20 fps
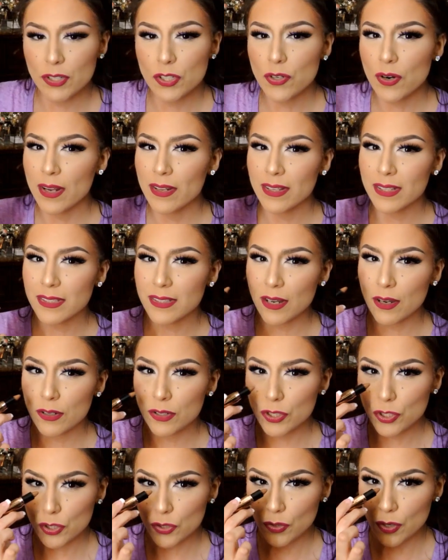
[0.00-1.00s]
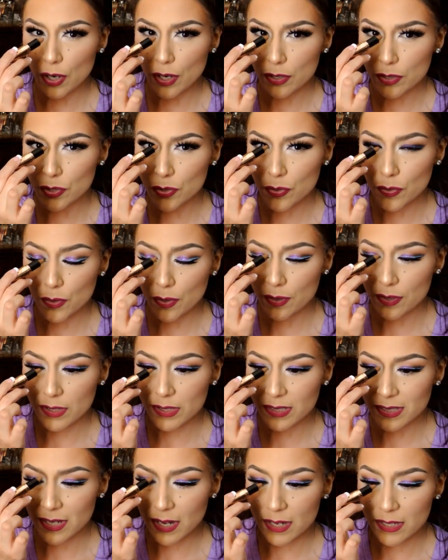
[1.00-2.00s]
try this out to contour the
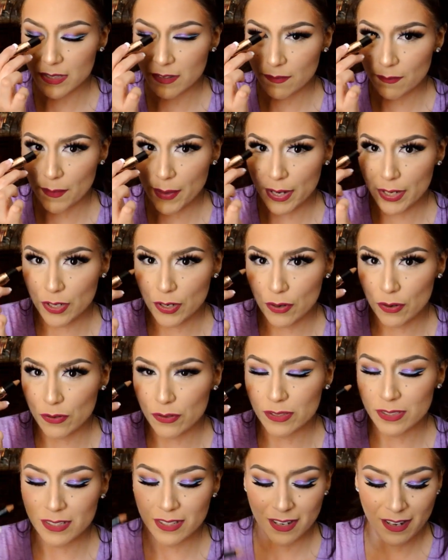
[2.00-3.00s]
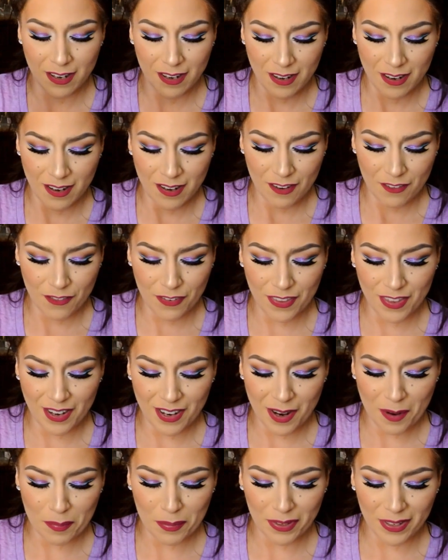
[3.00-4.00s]
sides of my nose for that
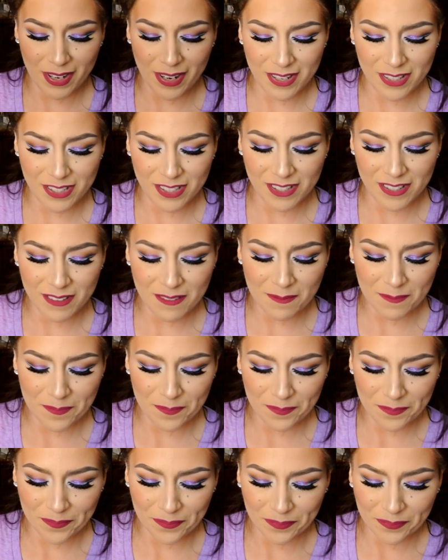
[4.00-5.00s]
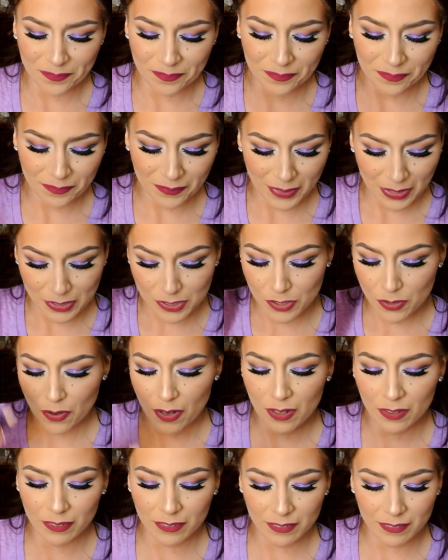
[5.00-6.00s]
application. So
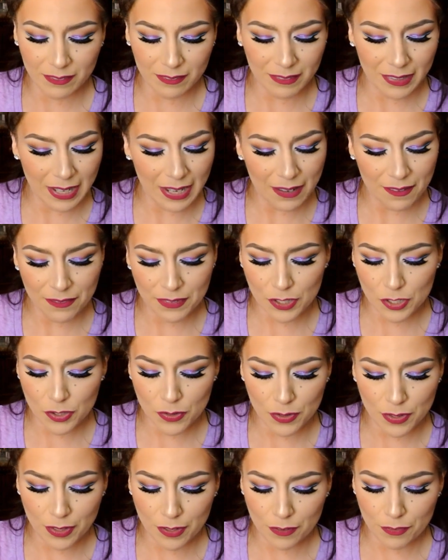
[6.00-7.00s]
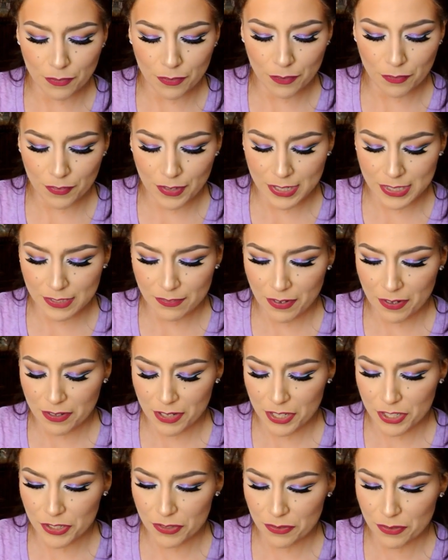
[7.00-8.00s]
I'll have to do another full face
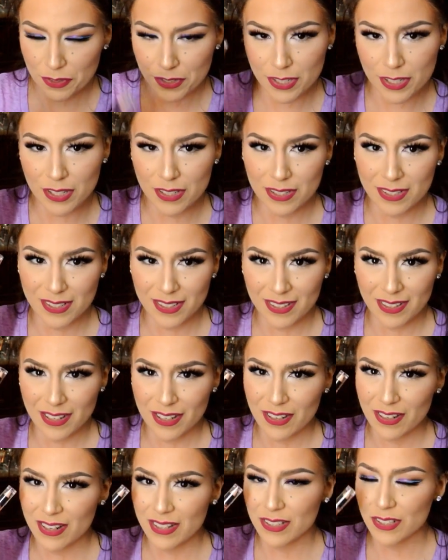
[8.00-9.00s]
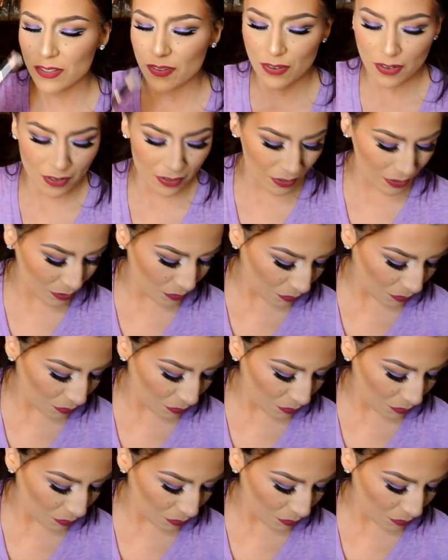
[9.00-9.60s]
foundation routine to let you guys know how this